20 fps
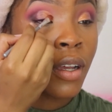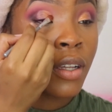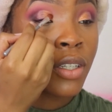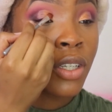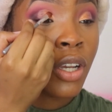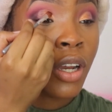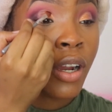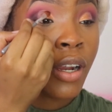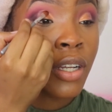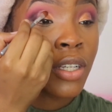
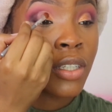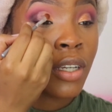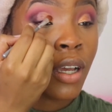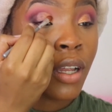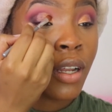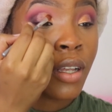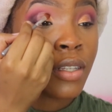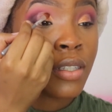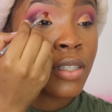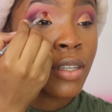church
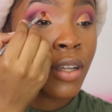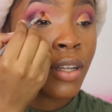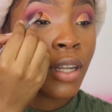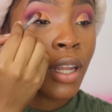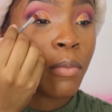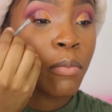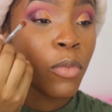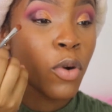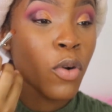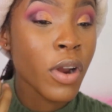on a
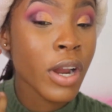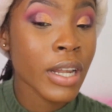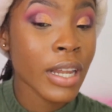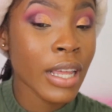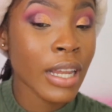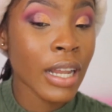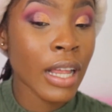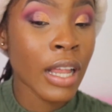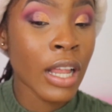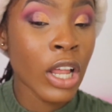Sunday
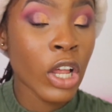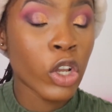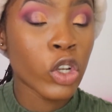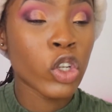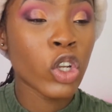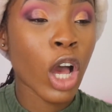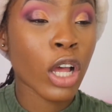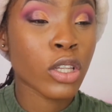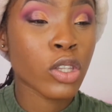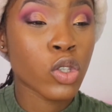morning,
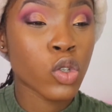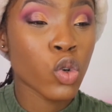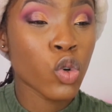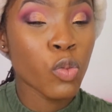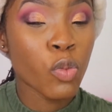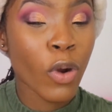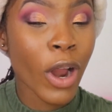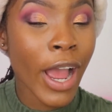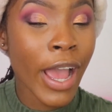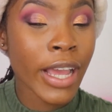not too
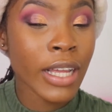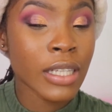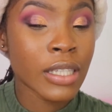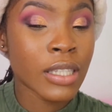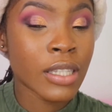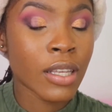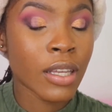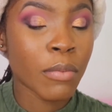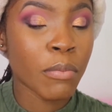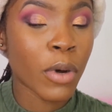bright,
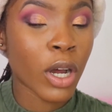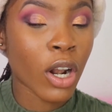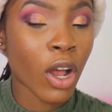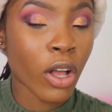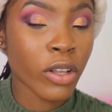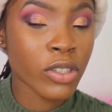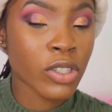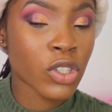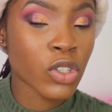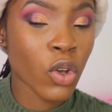but
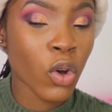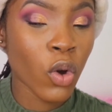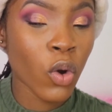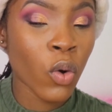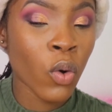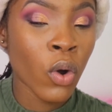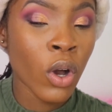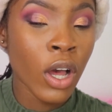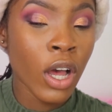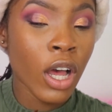
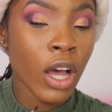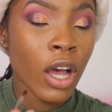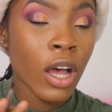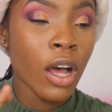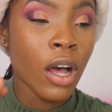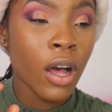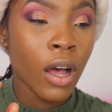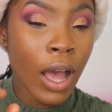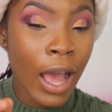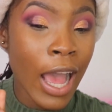also
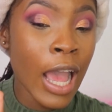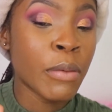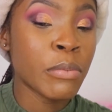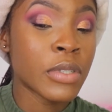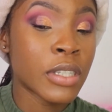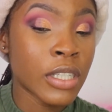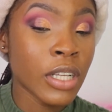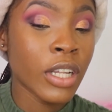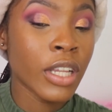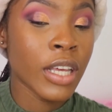I'm
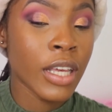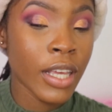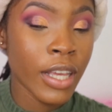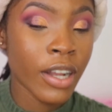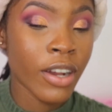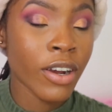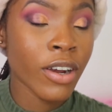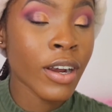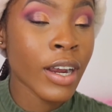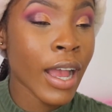still
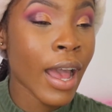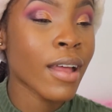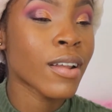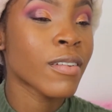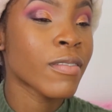here kind